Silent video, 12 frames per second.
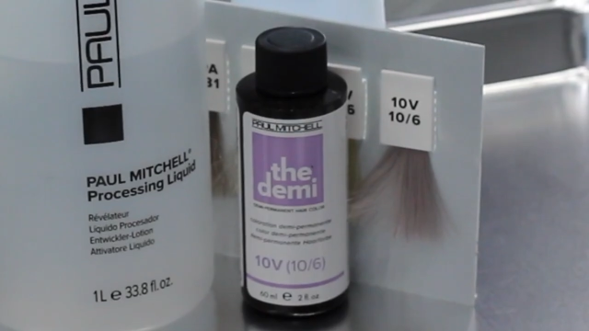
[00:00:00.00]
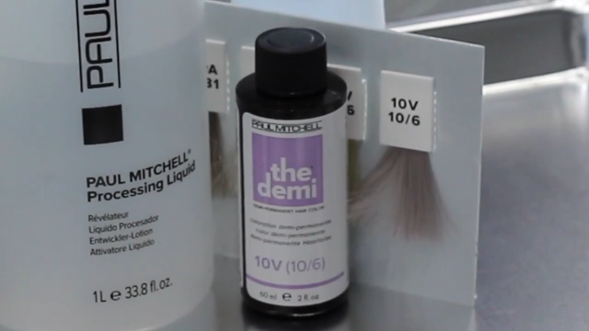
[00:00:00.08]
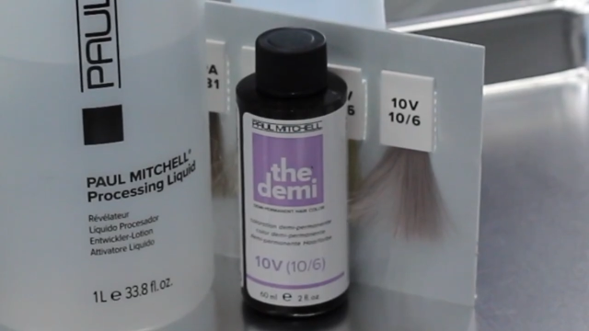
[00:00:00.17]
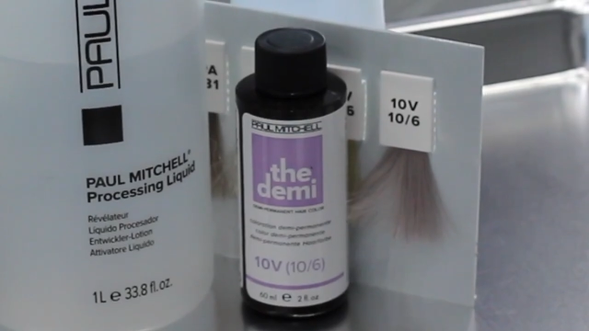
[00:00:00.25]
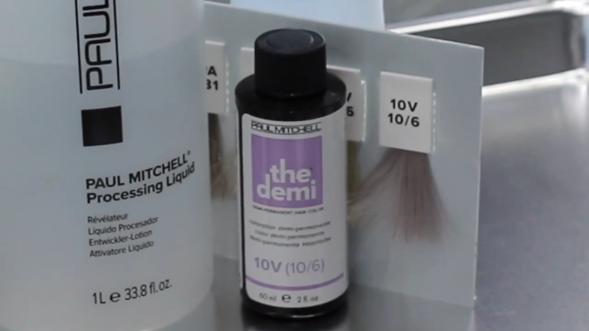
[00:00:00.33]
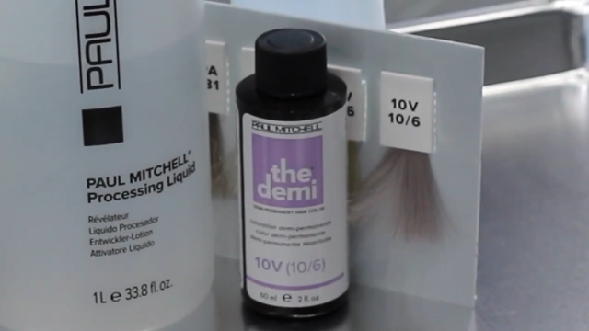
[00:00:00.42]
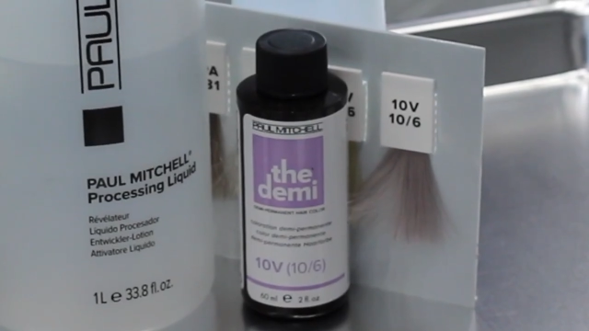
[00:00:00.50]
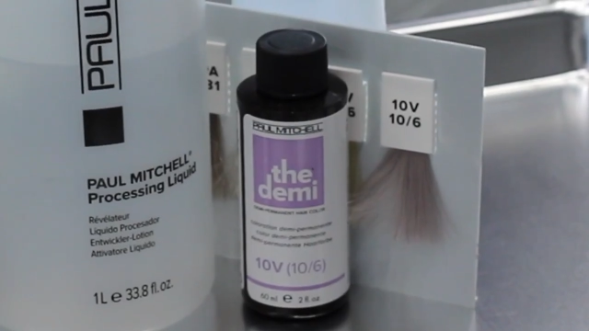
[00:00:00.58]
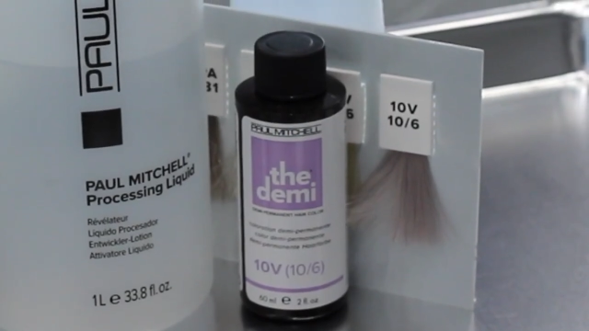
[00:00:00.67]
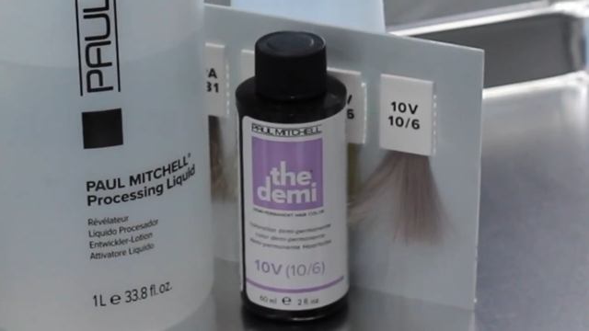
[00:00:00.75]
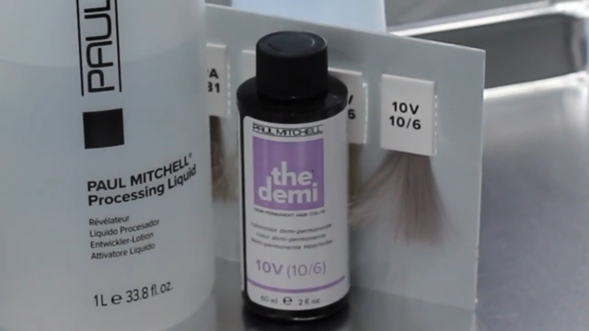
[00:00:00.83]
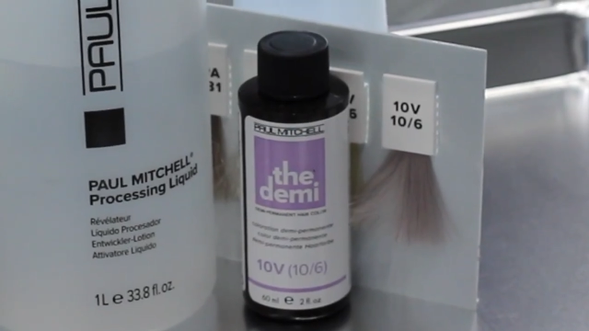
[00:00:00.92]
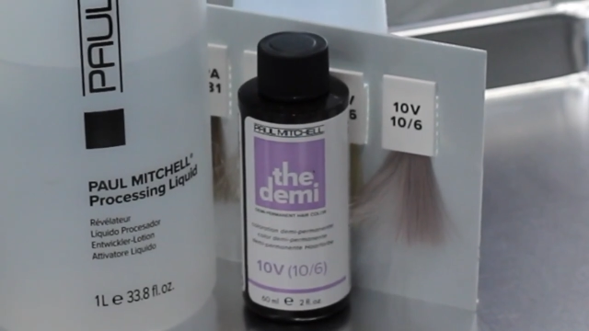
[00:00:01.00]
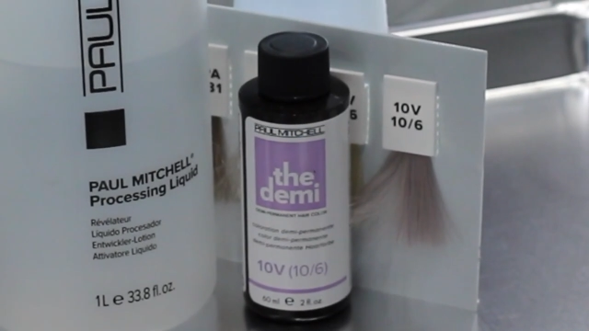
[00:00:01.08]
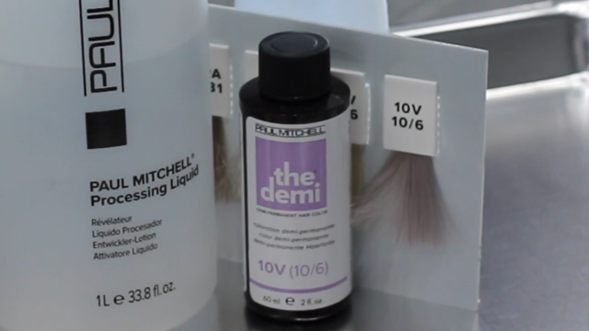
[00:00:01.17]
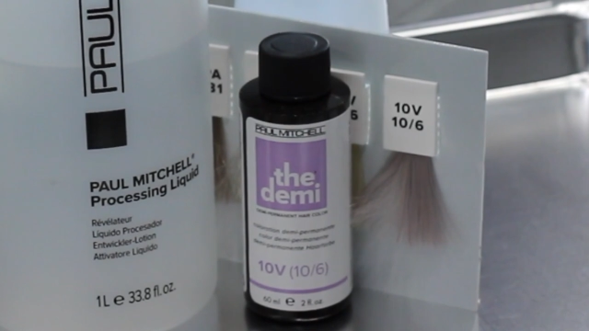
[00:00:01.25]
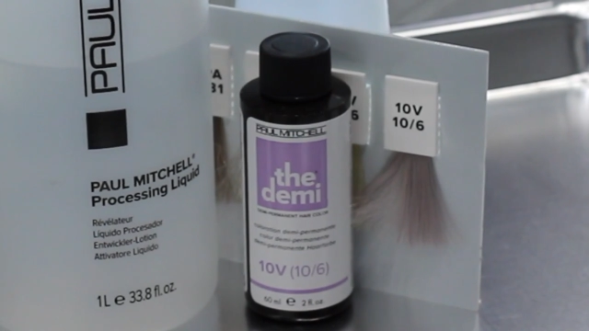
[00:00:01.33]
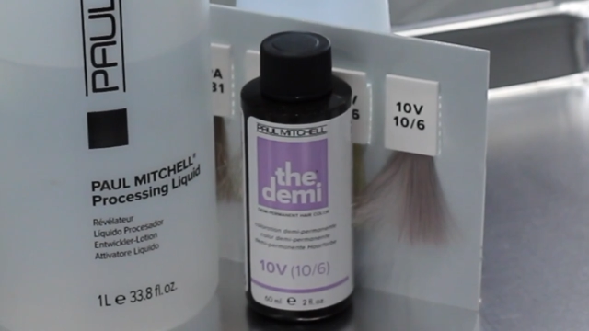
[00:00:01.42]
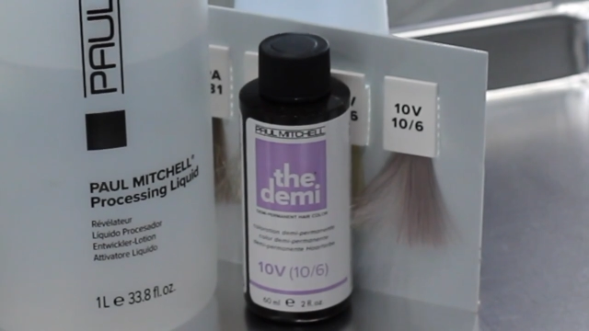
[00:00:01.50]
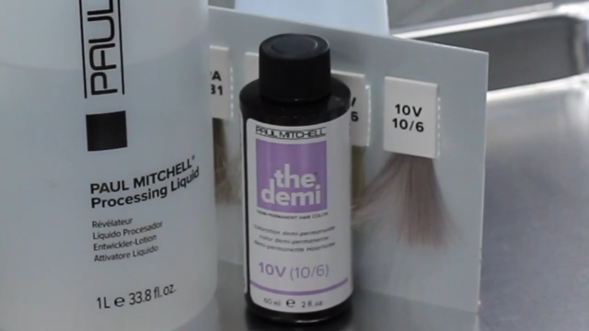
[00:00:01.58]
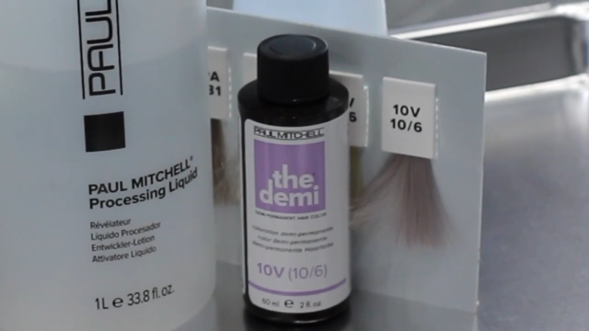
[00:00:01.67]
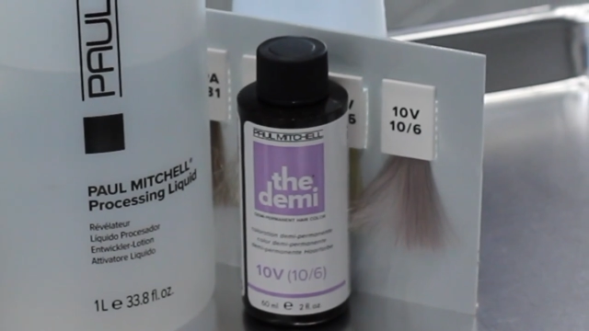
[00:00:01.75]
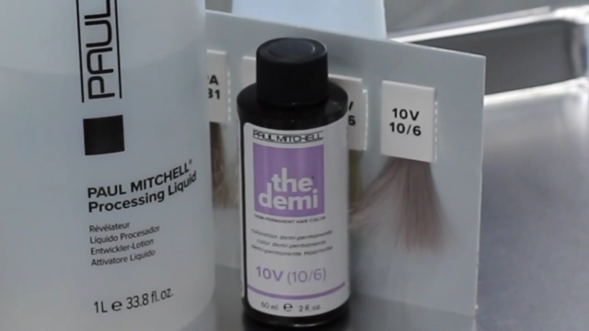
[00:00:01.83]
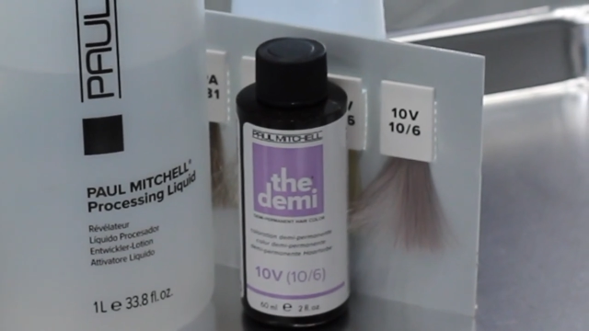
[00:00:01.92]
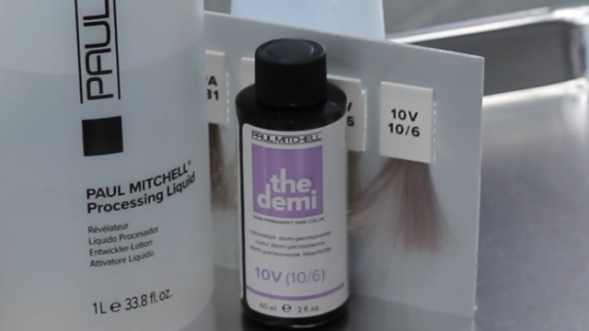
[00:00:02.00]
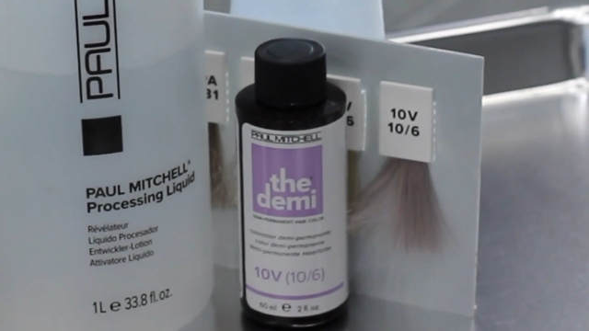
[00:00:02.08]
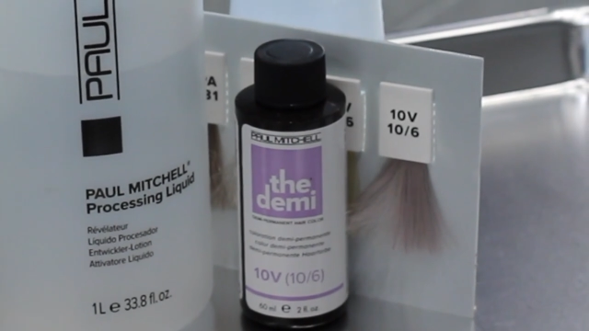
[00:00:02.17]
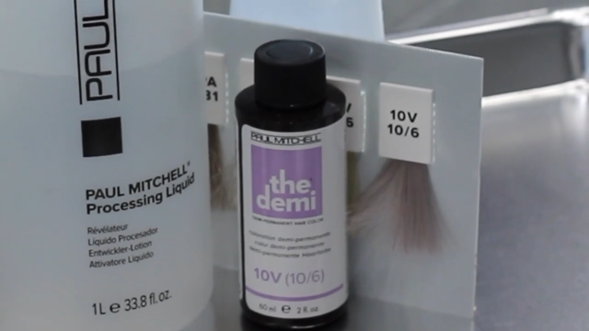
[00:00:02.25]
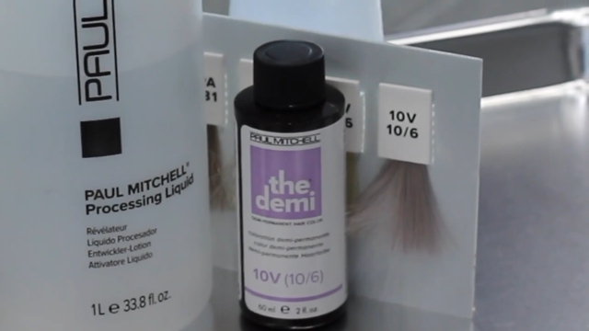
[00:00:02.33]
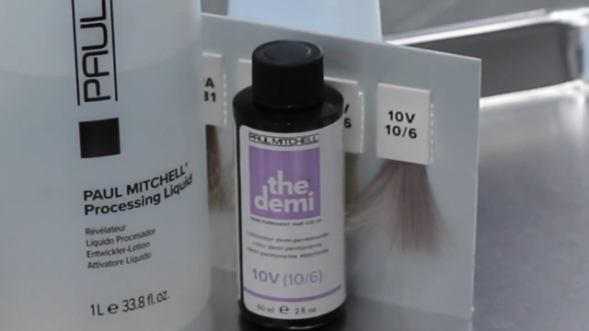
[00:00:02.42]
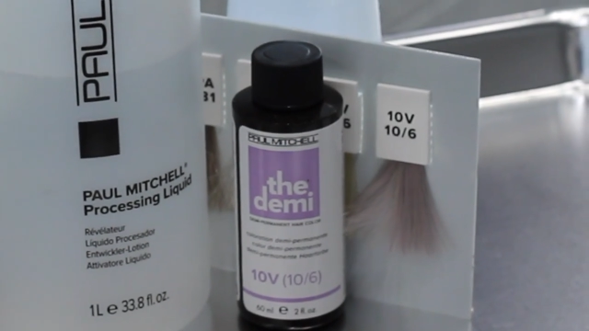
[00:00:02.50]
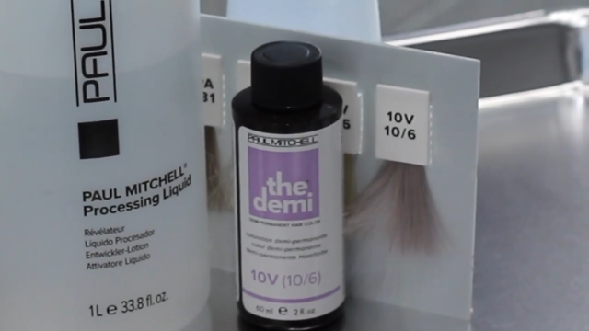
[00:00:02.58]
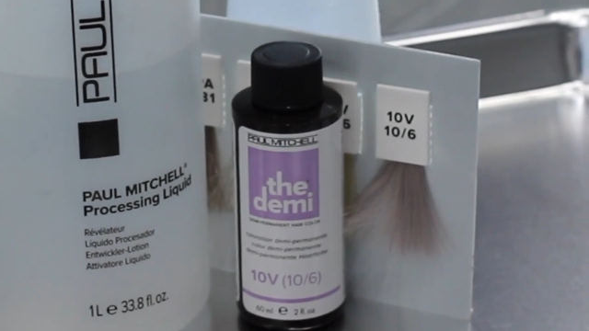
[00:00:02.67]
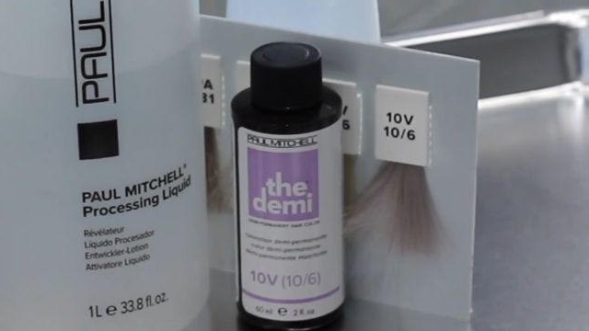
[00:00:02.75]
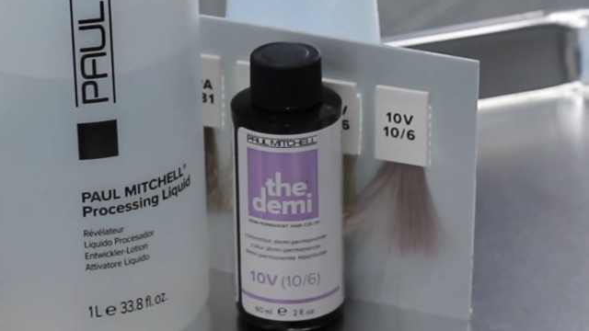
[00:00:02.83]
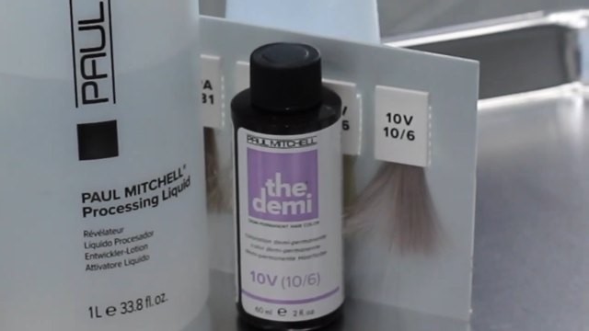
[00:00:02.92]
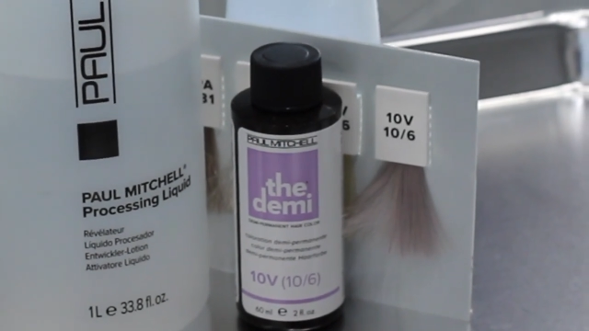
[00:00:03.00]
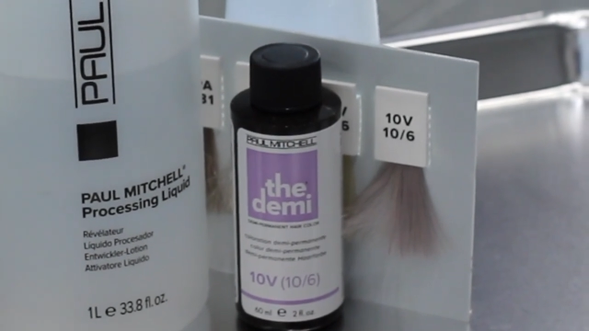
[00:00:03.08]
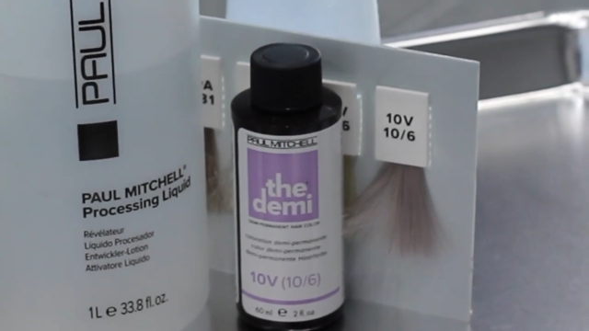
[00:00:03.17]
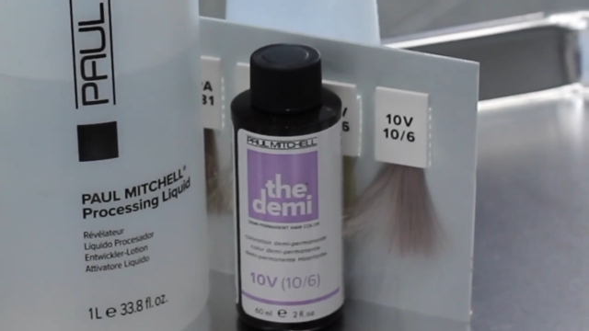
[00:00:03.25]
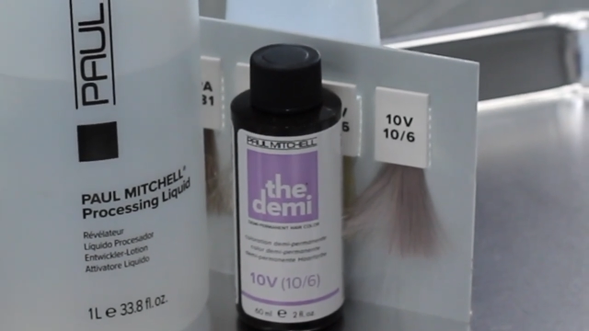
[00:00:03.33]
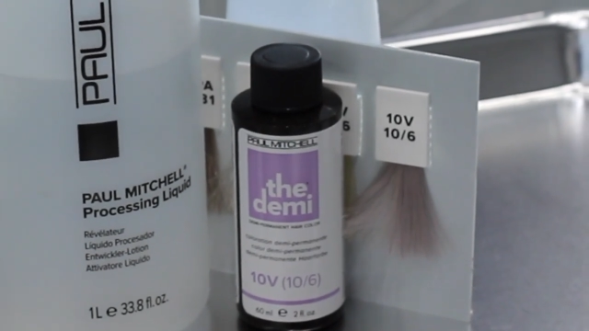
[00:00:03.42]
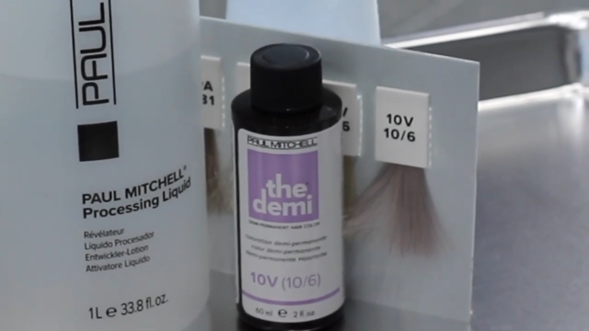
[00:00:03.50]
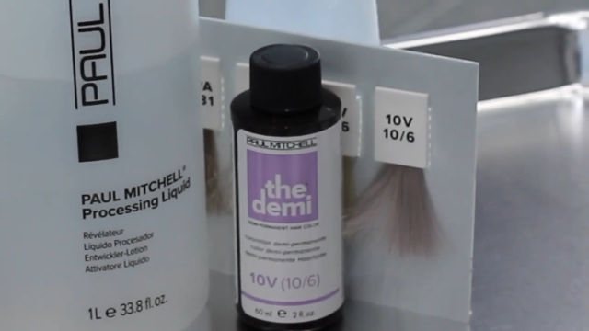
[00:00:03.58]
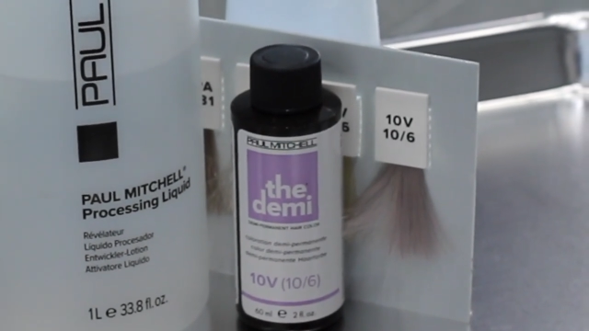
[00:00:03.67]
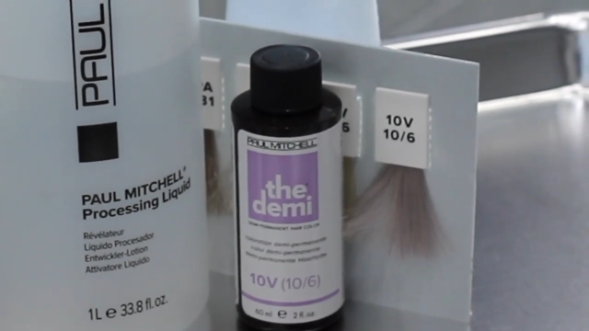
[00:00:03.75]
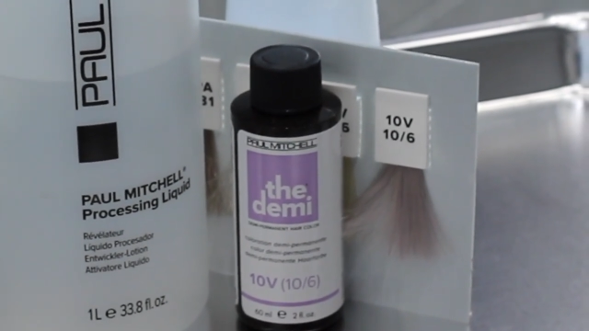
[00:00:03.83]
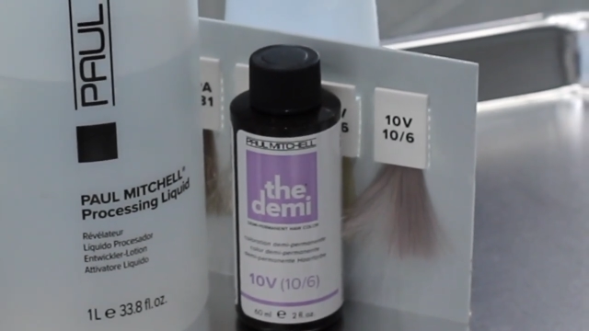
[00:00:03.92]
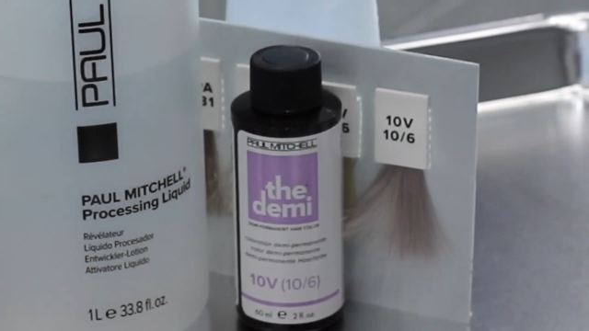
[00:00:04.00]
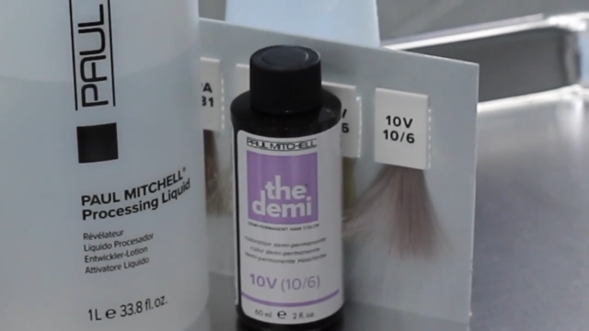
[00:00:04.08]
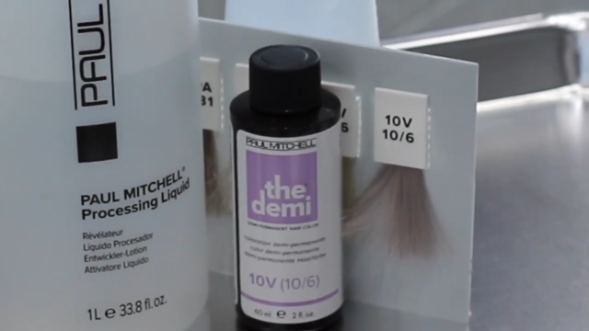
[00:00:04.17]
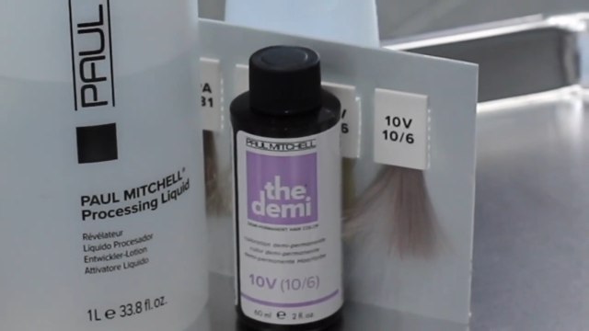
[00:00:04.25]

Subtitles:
(no speaker visible)